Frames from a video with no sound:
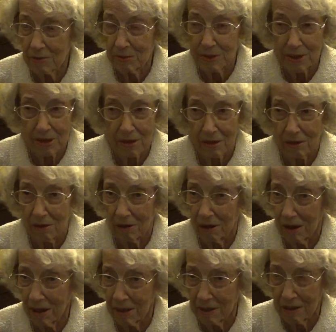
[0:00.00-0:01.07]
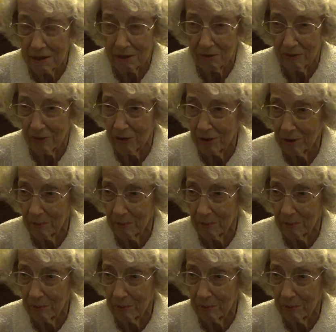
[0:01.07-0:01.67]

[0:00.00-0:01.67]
We did a lot in the very